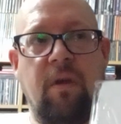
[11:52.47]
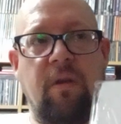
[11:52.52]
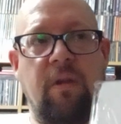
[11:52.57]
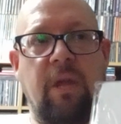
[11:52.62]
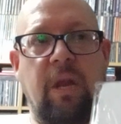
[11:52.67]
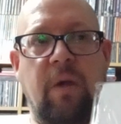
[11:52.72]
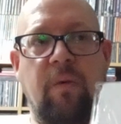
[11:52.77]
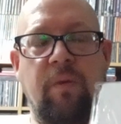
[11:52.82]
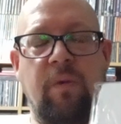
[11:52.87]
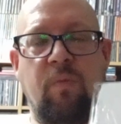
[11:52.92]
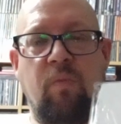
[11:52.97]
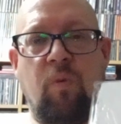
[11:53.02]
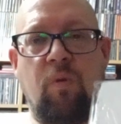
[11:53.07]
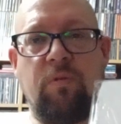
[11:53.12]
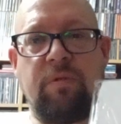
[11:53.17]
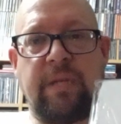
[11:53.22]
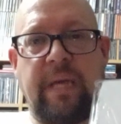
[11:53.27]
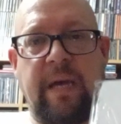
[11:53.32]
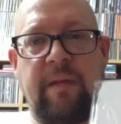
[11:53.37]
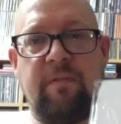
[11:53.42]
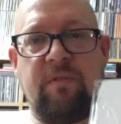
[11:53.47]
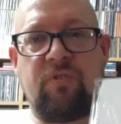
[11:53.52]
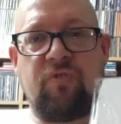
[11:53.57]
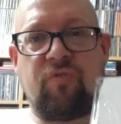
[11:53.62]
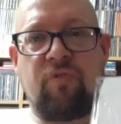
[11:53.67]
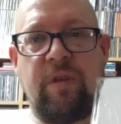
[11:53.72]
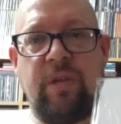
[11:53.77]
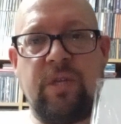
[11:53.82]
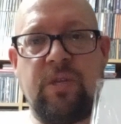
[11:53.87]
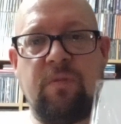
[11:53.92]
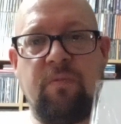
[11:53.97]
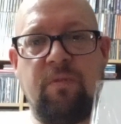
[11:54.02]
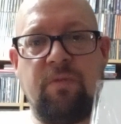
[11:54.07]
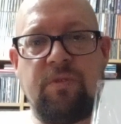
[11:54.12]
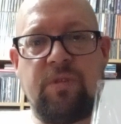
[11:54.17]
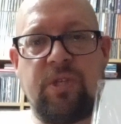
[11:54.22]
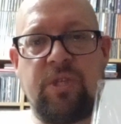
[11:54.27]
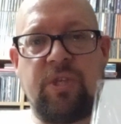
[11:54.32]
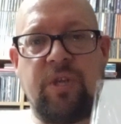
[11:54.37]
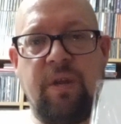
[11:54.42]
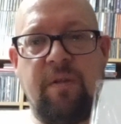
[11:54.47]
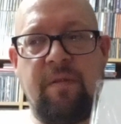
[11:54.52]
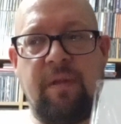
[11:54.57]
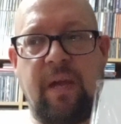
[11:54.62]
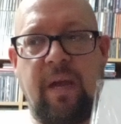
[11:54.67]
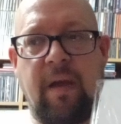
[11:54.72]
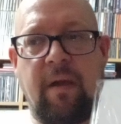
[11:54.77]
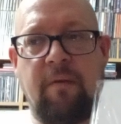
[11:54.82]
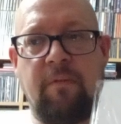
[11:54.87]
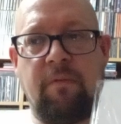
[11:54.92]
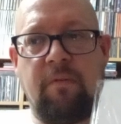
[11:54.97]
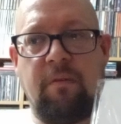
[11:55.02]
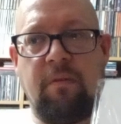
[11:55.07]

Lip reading: you know, when you walk down the street towards the studio,